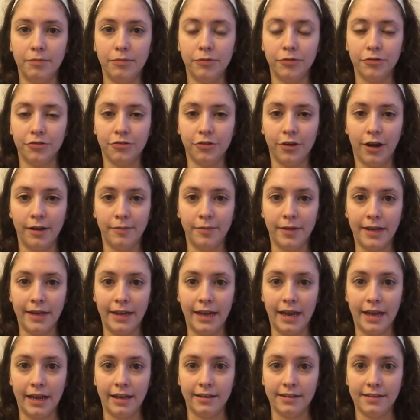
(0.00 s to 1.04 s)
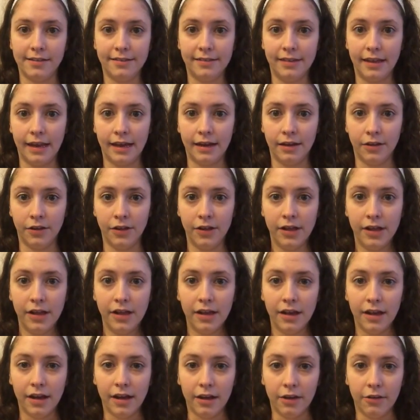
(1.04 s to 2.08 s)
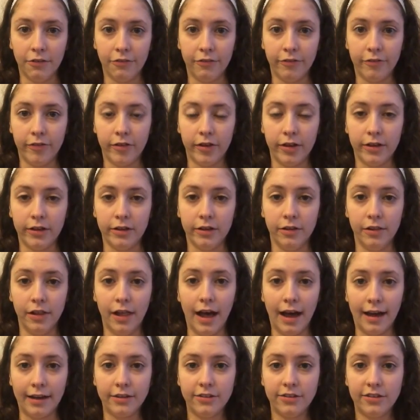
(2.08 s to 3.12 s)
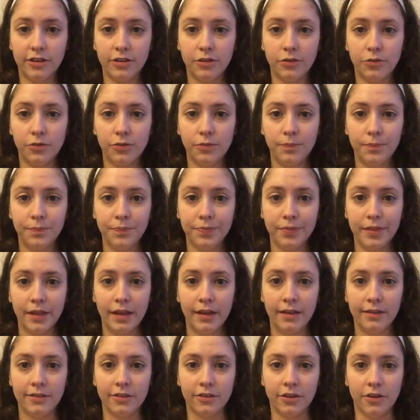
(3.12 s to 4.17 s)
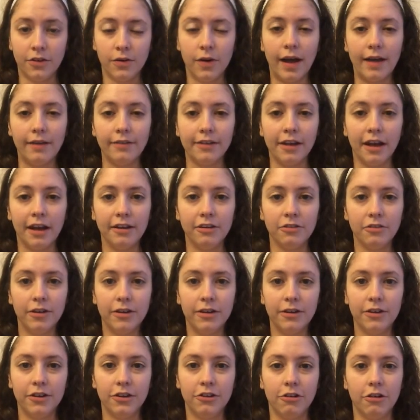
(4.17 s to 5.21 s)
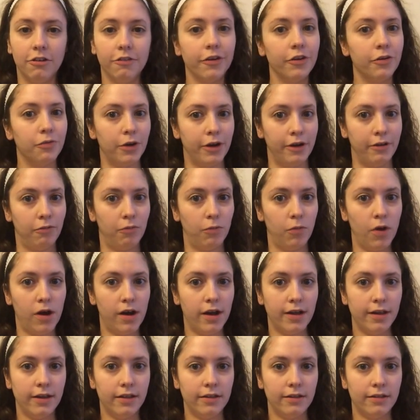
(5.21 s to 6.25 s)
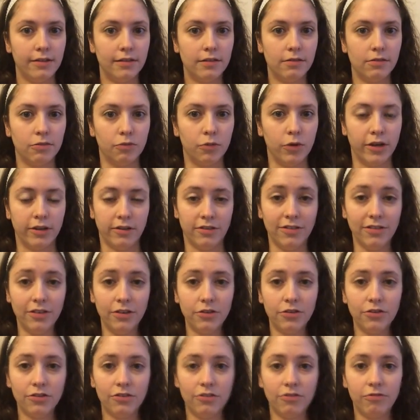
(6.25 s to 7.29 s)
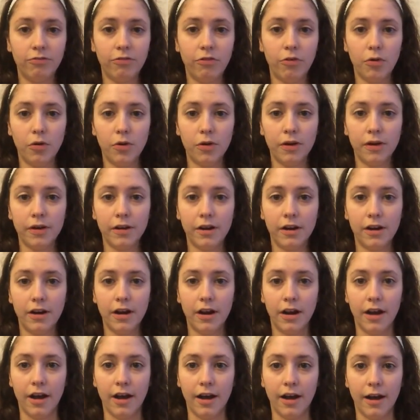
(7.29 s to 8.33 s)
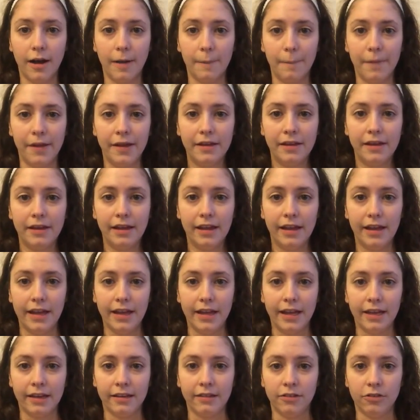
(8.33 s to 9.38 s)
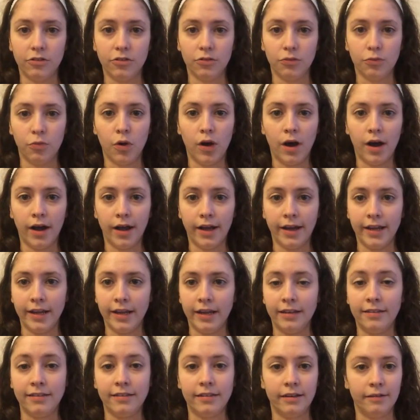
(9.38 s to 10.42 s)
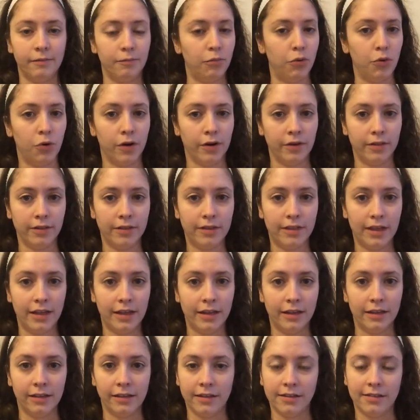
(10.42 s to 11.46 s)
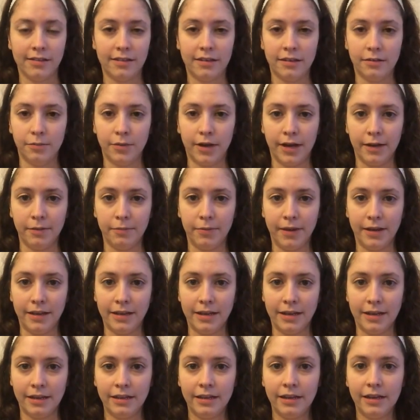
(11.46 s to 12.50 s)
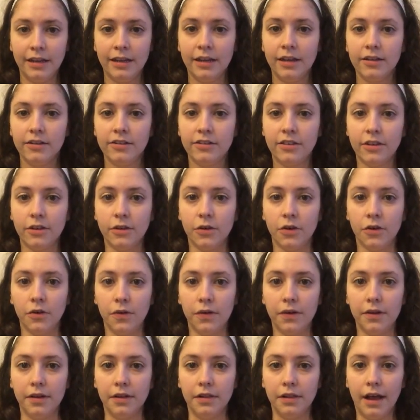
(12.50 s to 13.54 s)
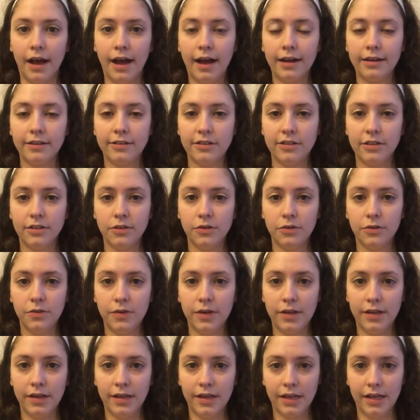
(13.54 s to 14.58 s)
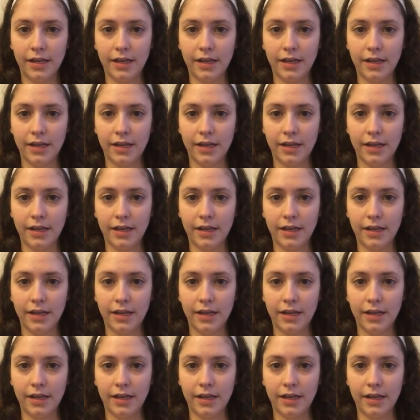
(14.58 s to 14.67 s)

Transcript: prescribing and sale of naloxone. So I kind of wanted to go over what it was, what it's used for, and why it's an important thing, at least in my opinion. So naloxone